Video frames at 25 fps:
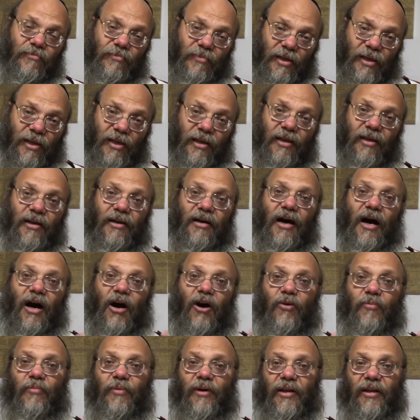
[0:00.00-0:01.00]
meaning
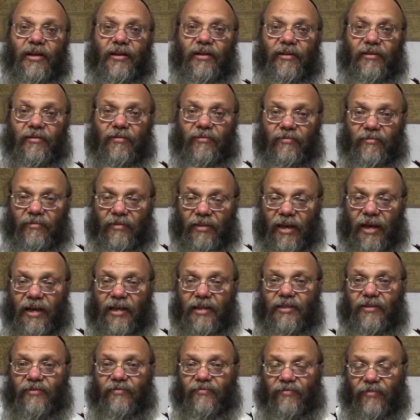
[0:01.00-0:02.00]
how many
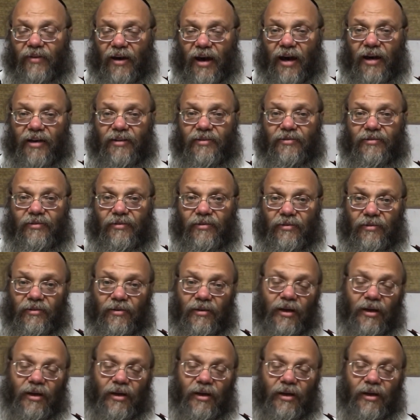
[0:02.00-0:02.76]
days of fast